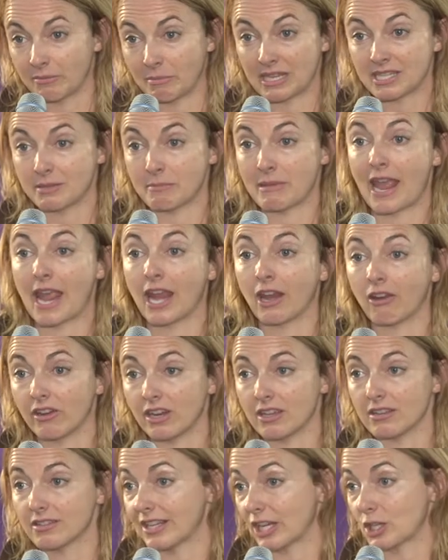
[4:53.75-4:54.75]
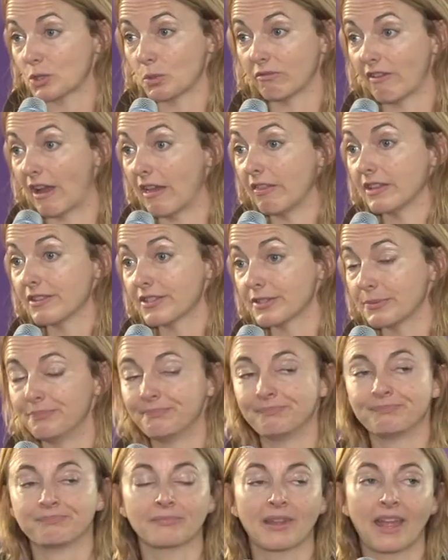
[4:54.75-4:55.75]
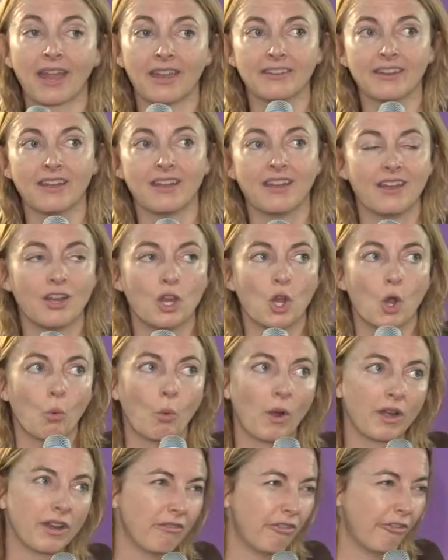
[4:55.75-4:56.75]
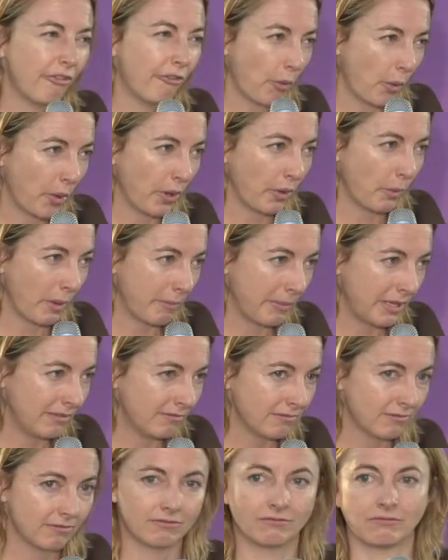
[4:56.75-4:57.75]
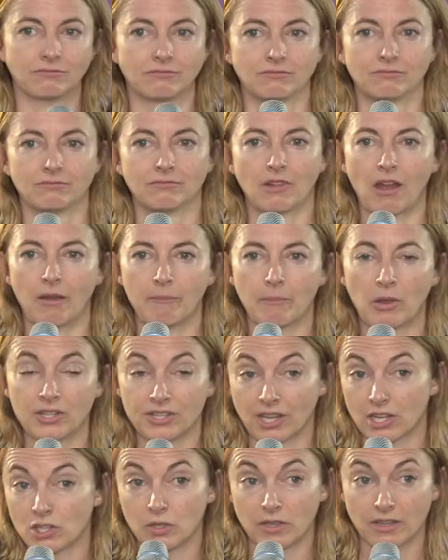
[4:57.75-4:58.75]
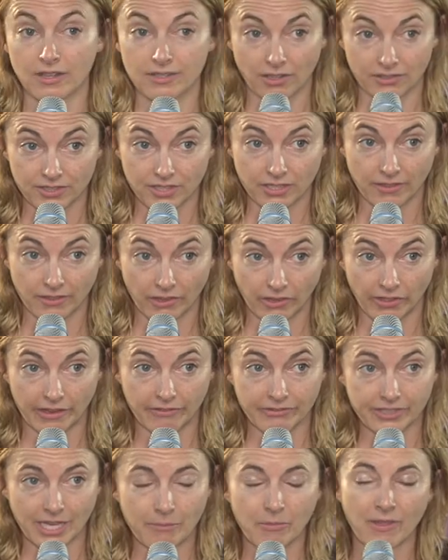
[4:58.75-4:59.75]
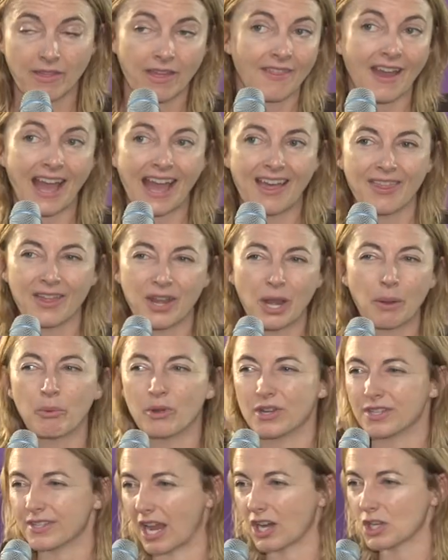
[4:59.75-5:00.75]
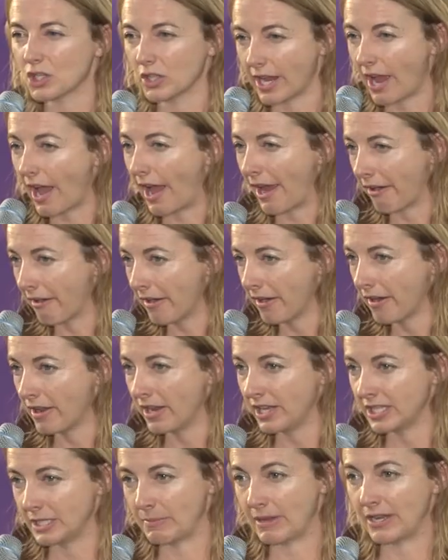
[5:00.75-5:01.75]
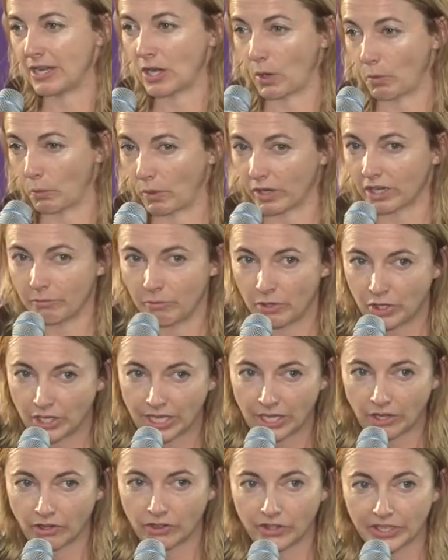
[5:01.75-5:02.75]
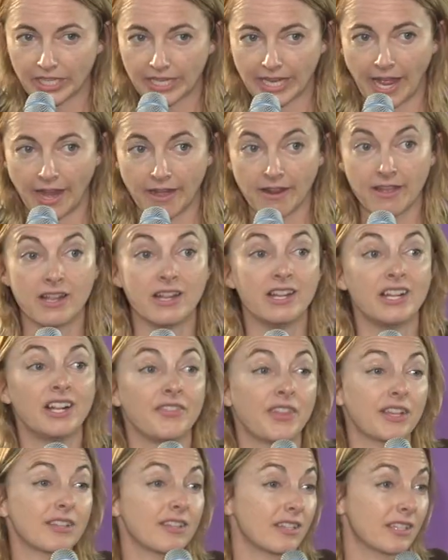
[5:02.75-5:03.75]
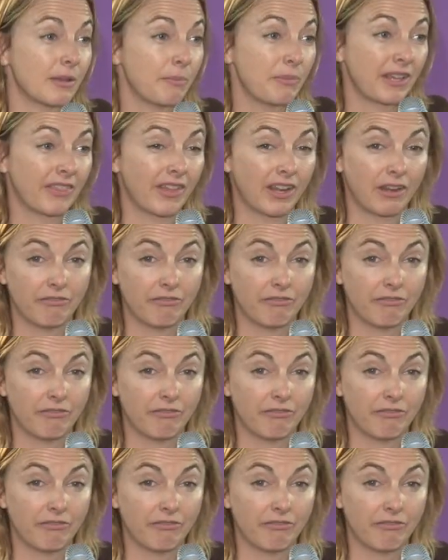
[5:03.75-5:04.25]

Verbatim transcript: makes me angry is sexual violence. And one in four women um, are sexually assaulted in their lifetime. The, the, number is actually higher, depending on what community you're looking at. This is something that